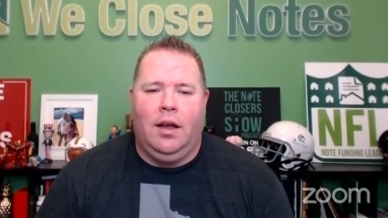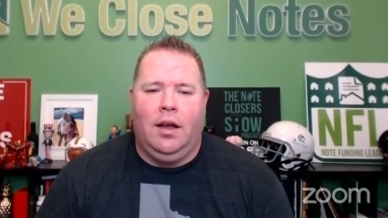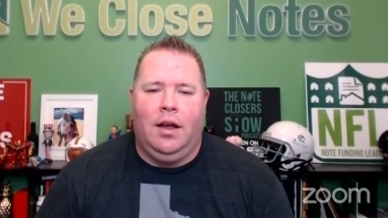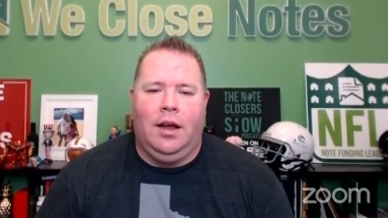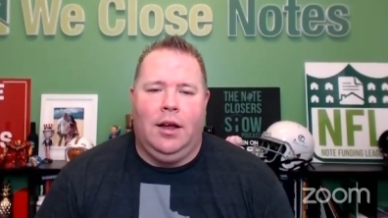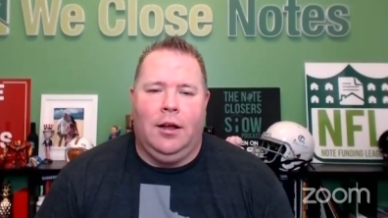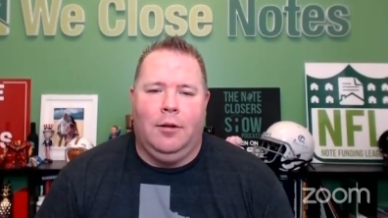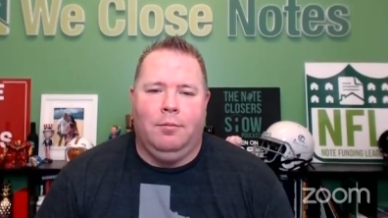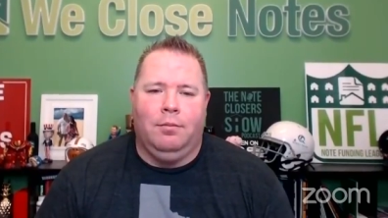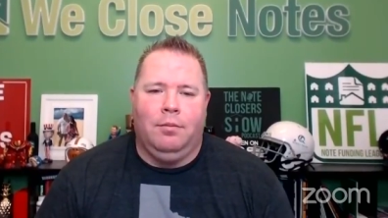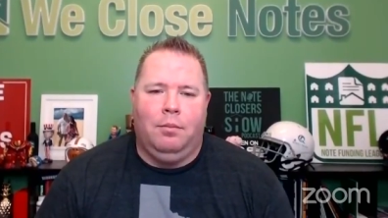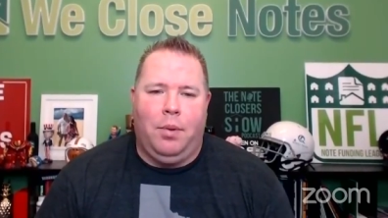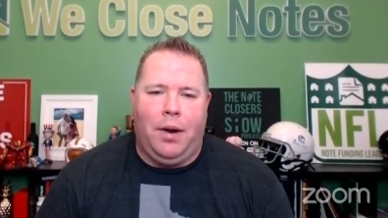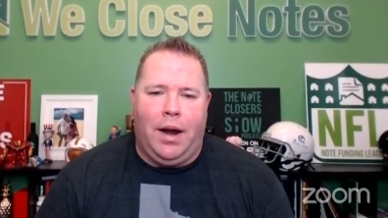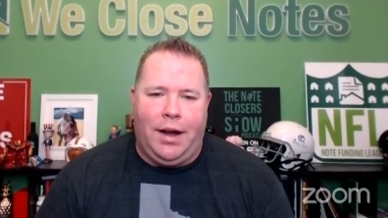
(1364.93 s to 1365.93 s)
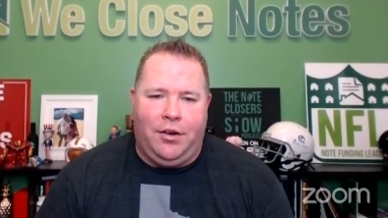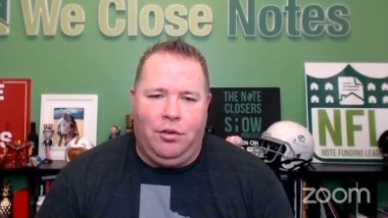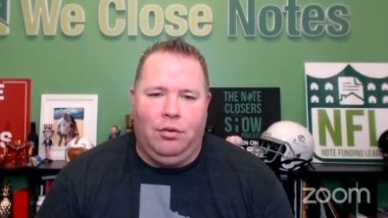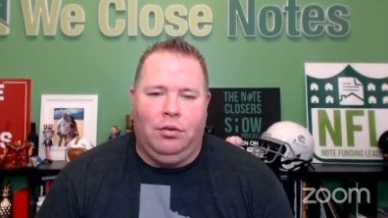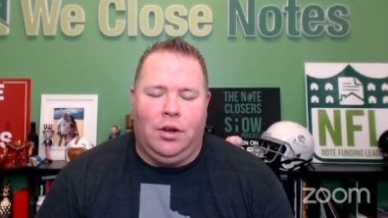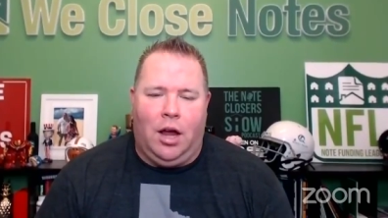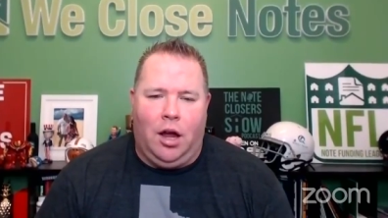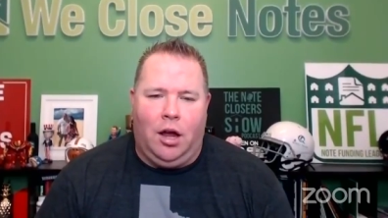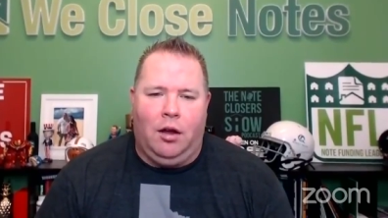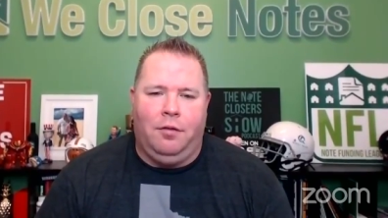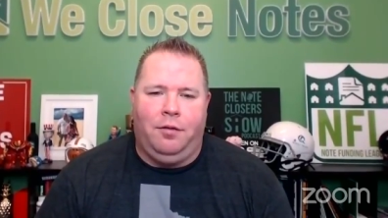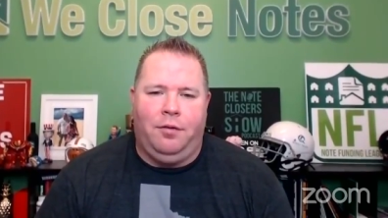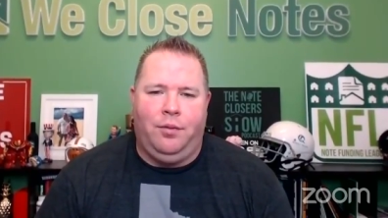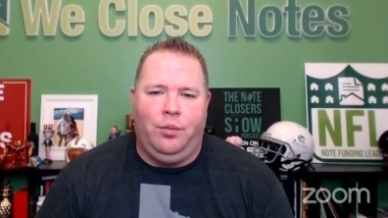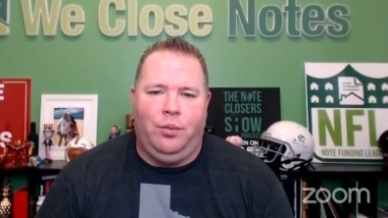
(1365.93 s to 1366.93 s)
Um, but I do
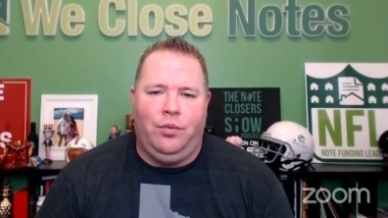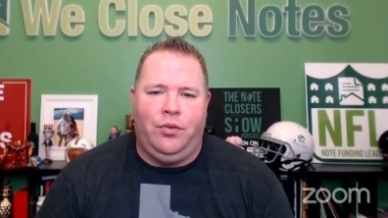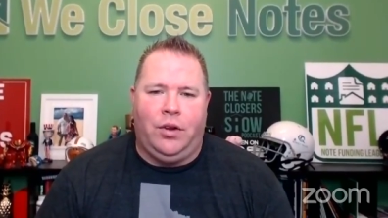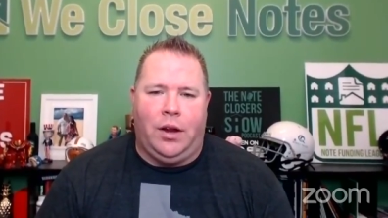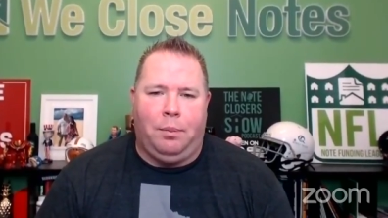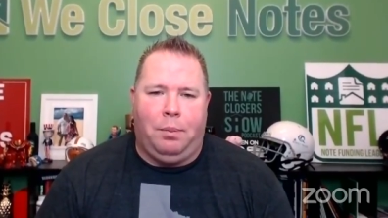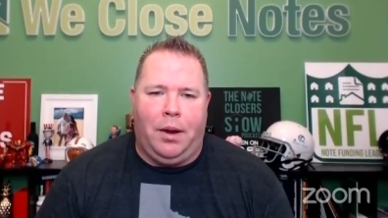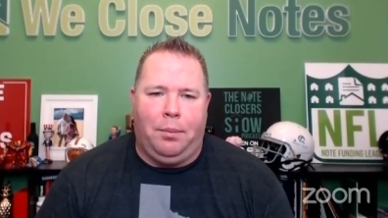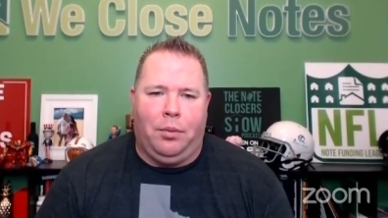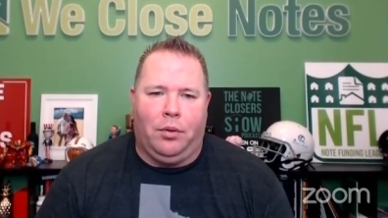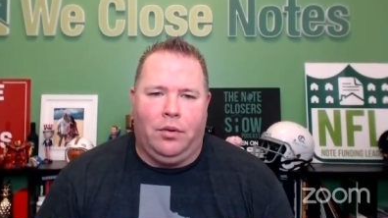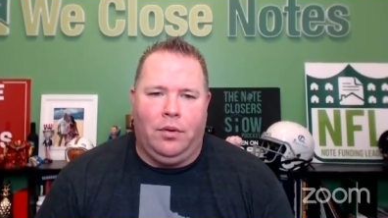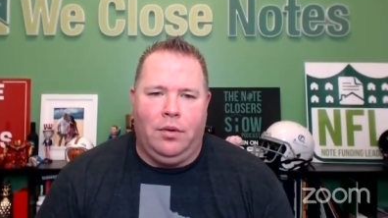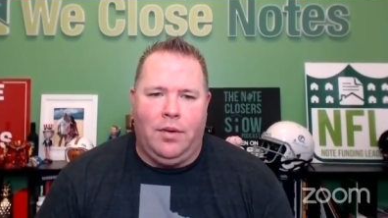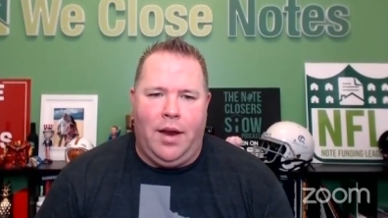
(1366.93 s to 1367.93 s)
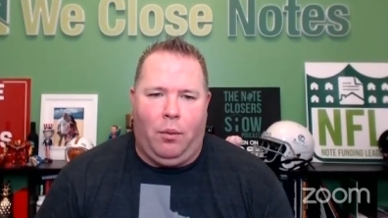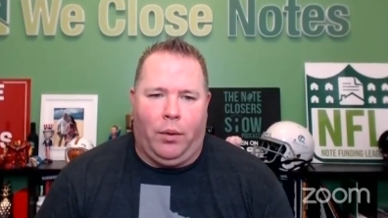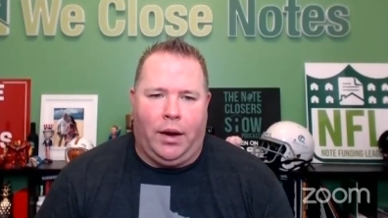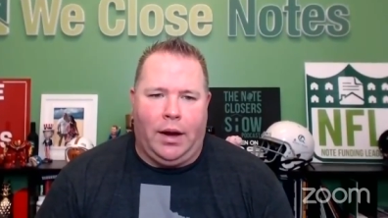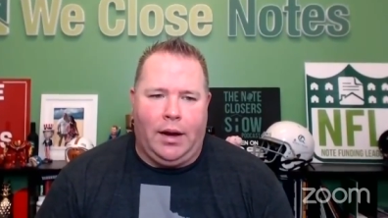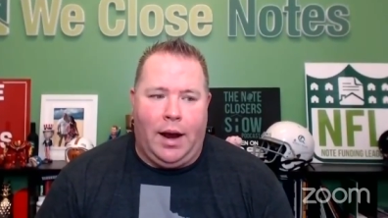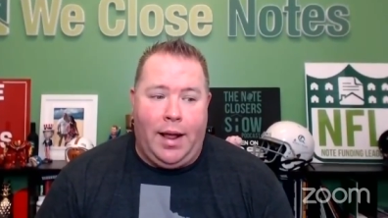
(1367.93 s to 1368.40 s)
love seeing people networking.